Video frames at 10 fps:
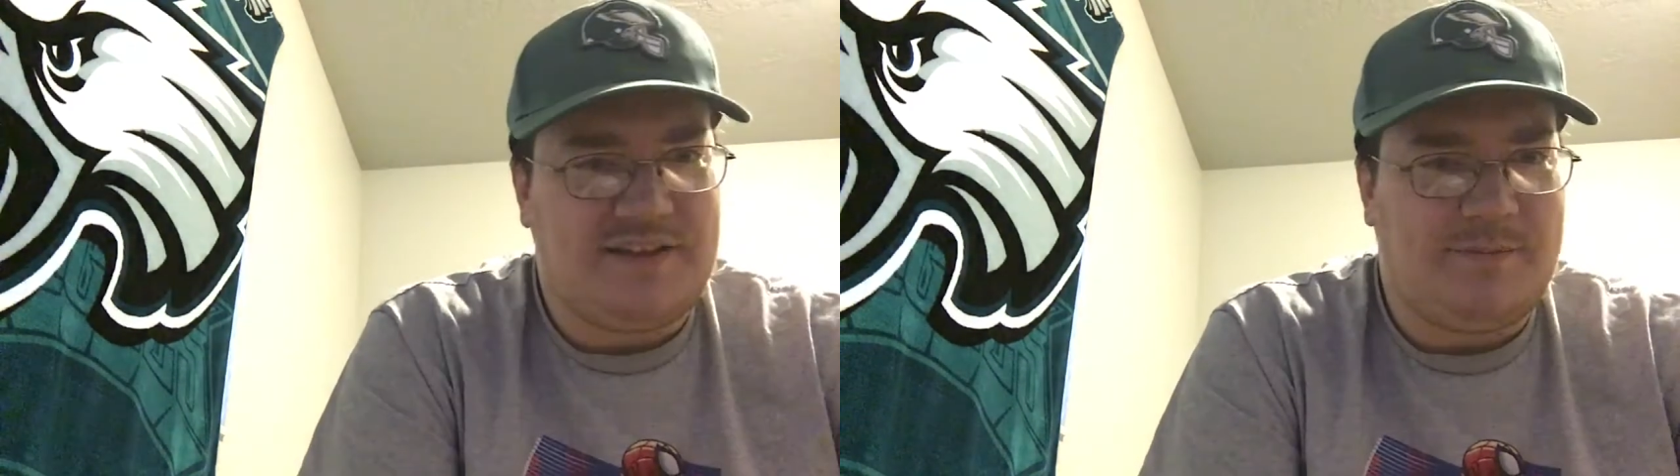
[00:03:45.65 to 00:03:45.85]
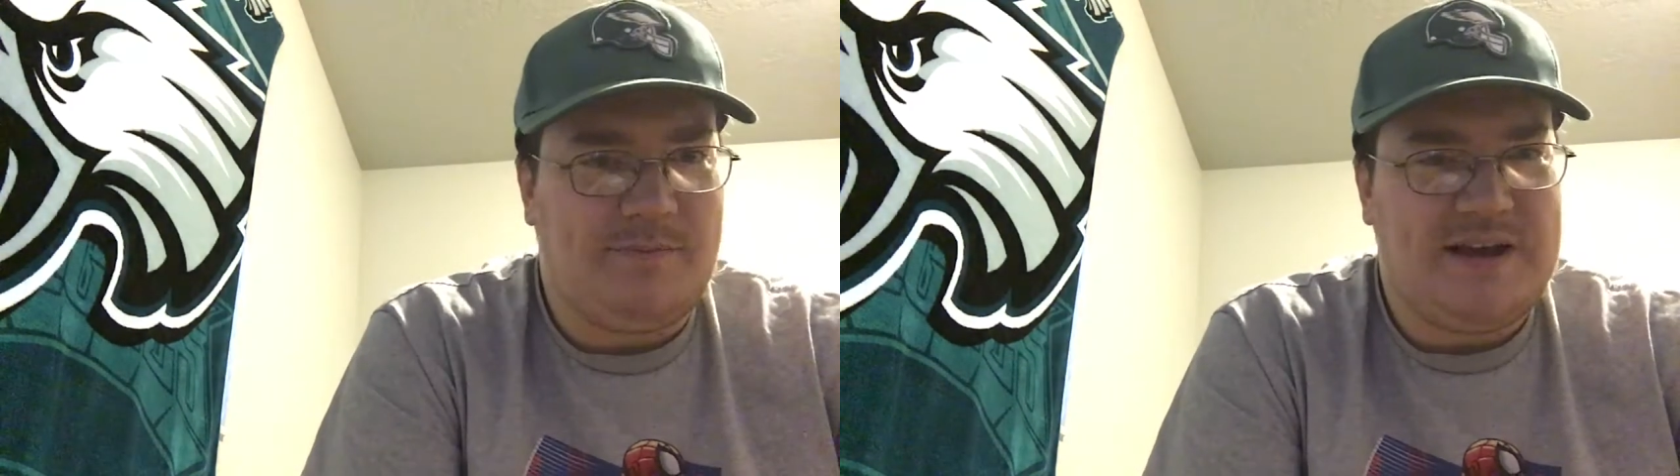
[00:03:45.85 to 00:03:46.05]

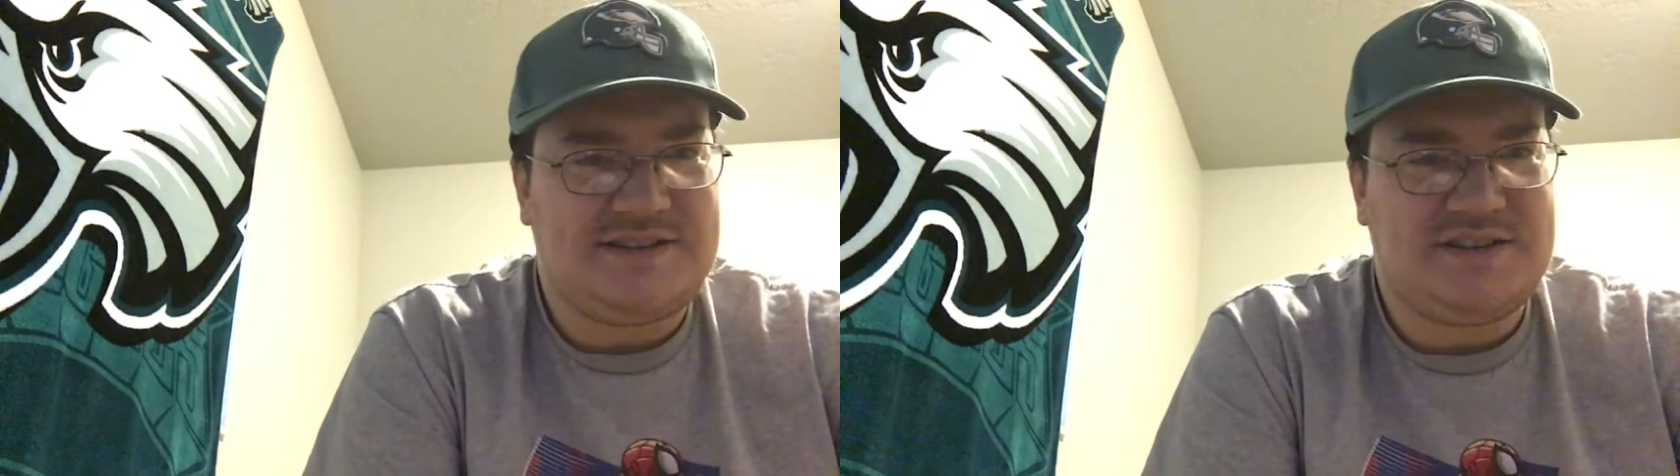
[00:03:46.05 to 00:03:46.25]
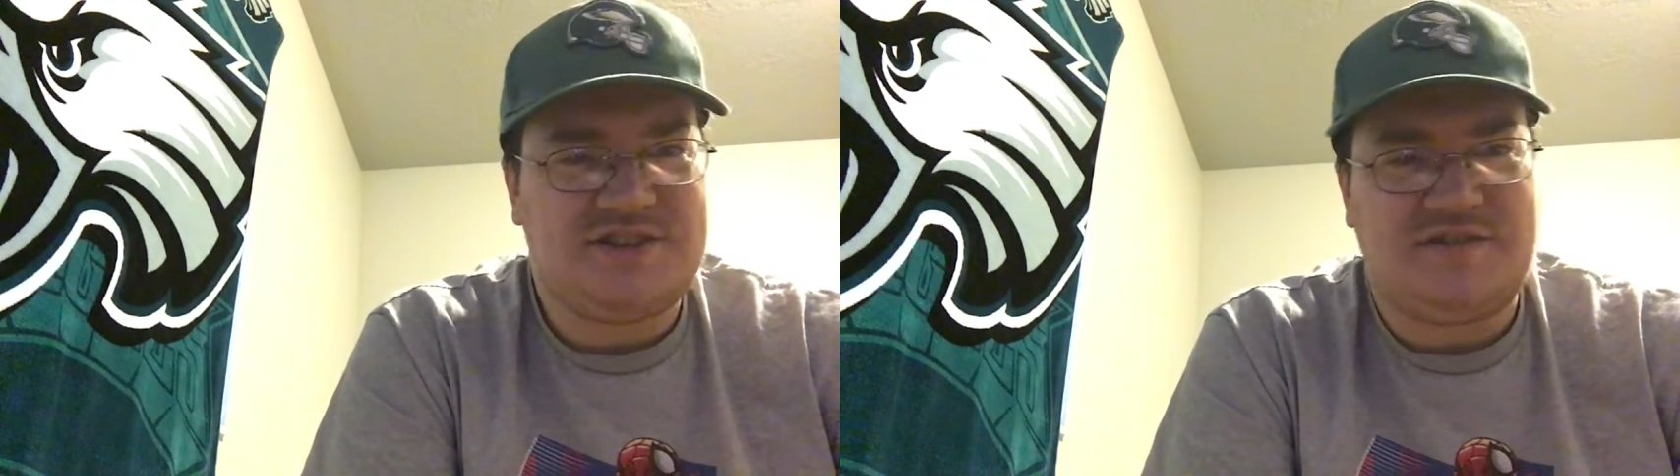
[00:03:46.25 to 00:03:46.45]
the
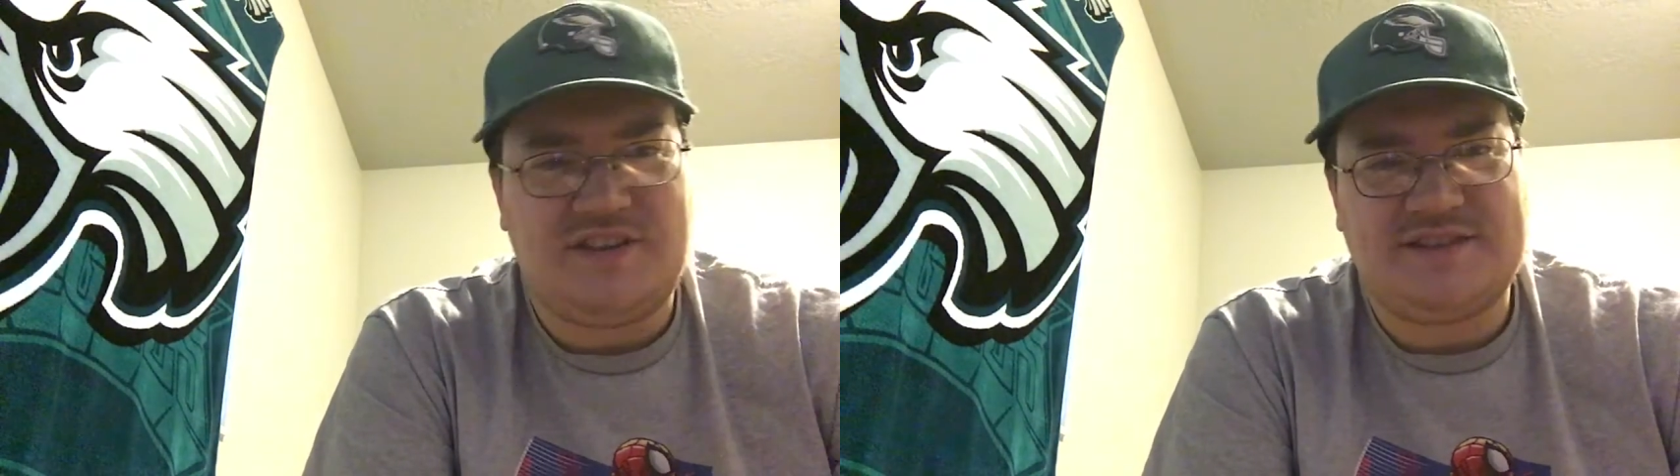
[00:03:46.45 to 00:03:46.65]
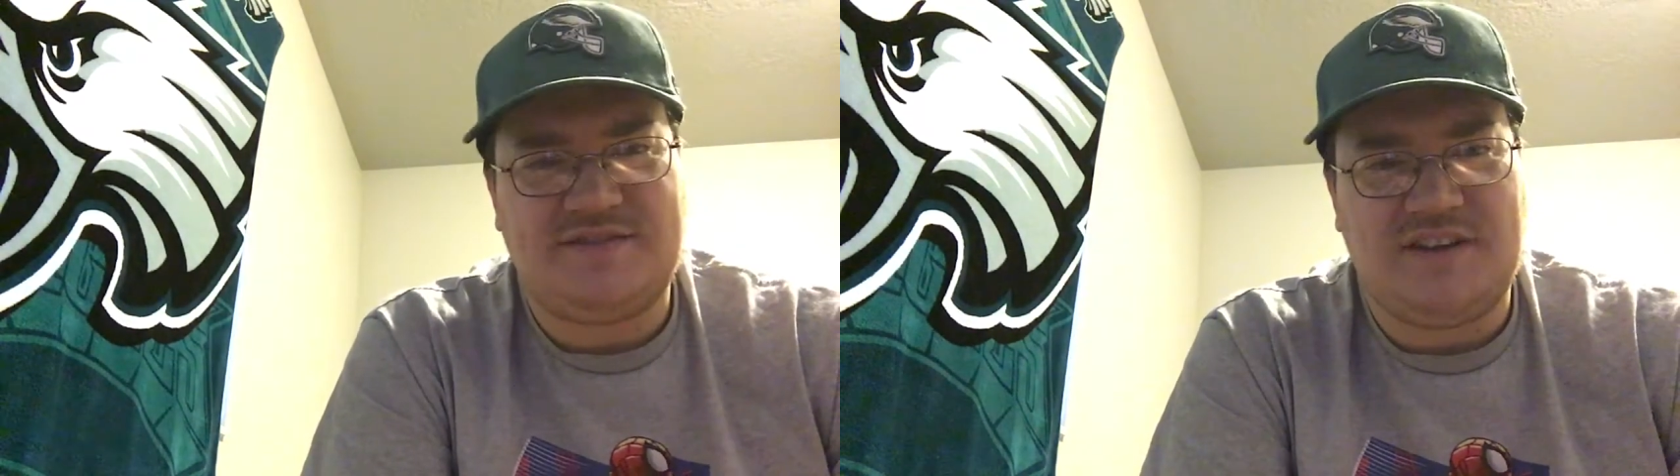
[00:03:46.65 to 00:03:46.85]
message of
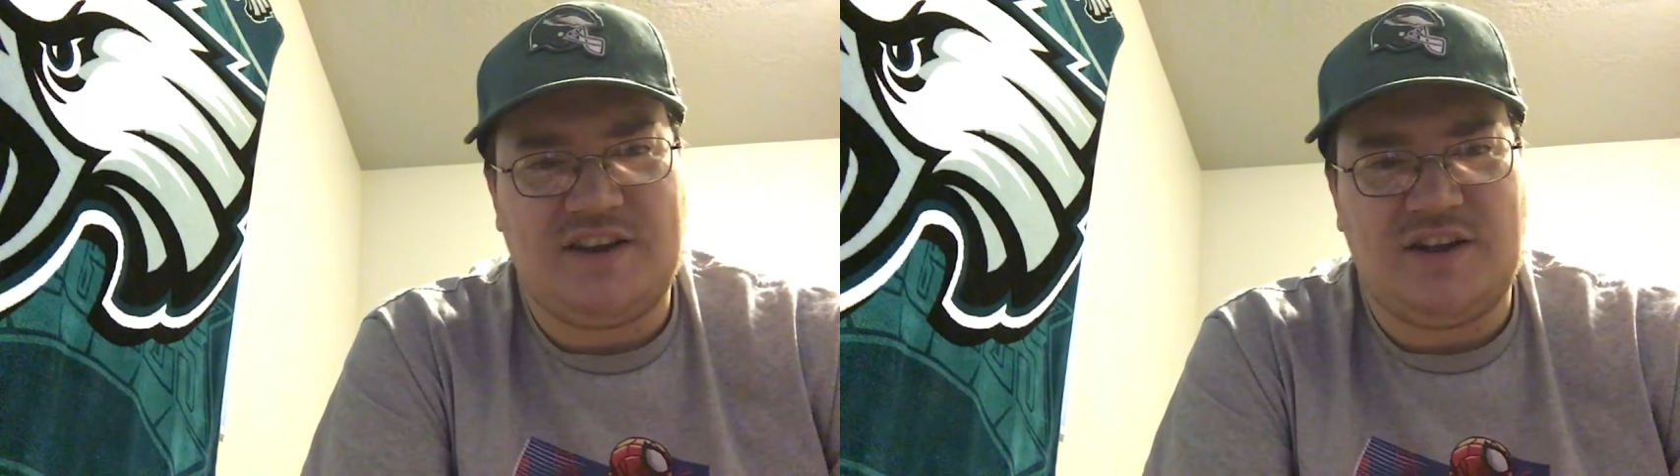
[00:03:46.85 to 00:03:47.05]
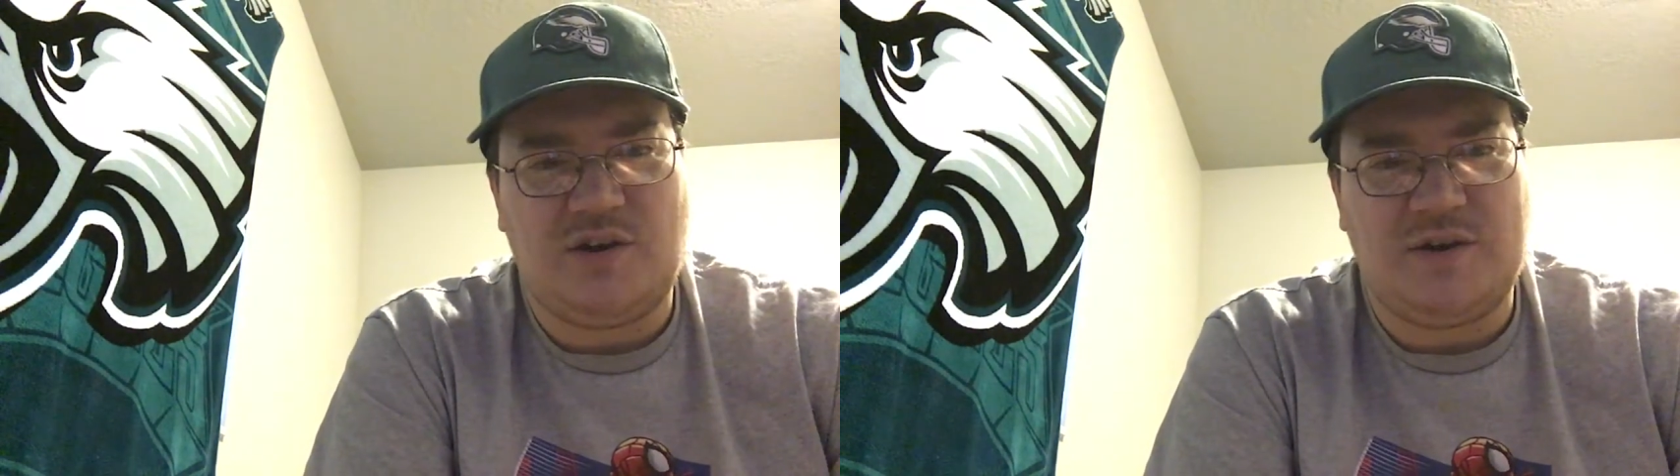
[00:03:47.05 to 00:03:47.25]
this
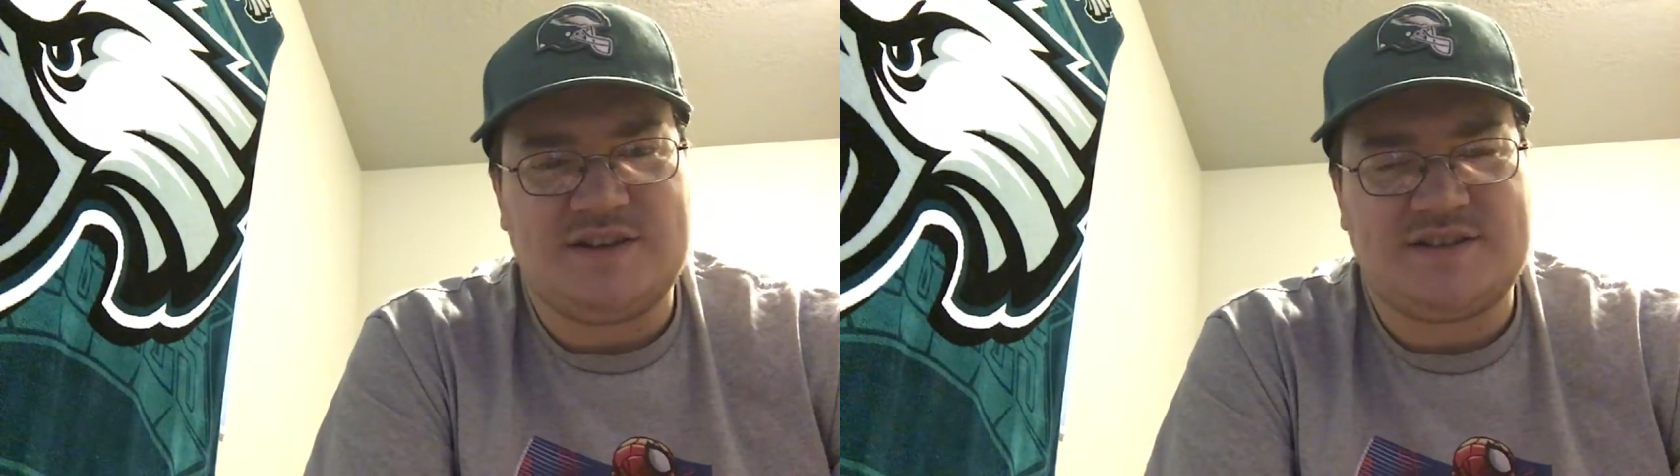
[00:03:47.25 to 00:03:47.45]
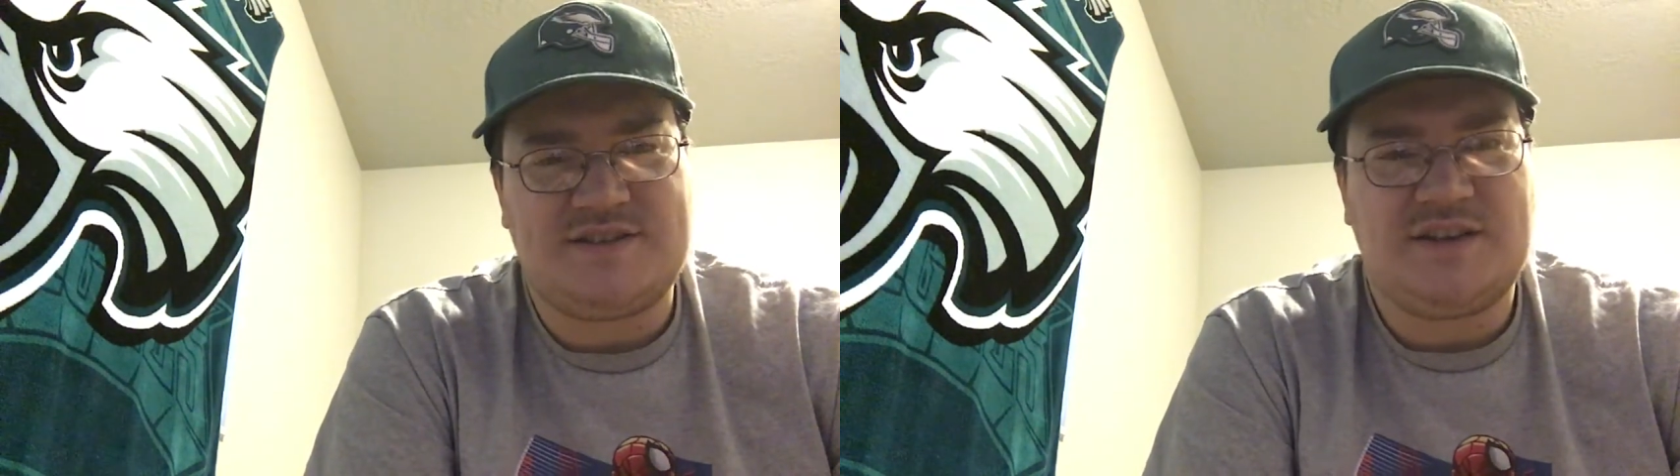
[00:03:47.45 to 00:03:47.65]
video
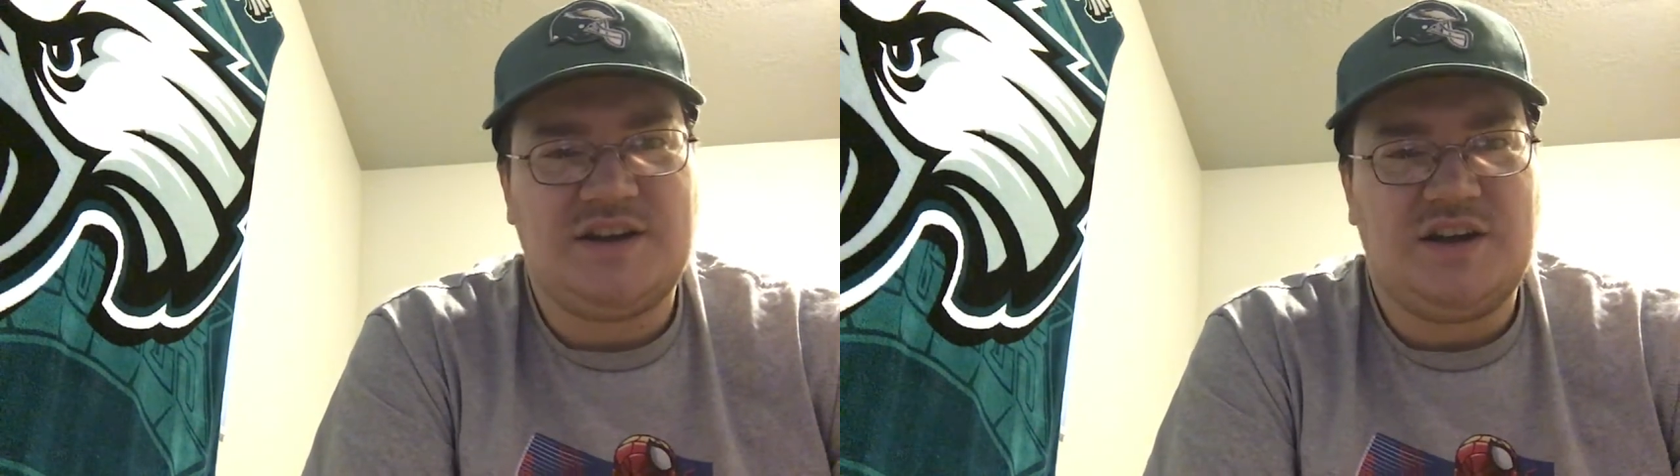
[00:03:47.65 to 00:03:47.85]
is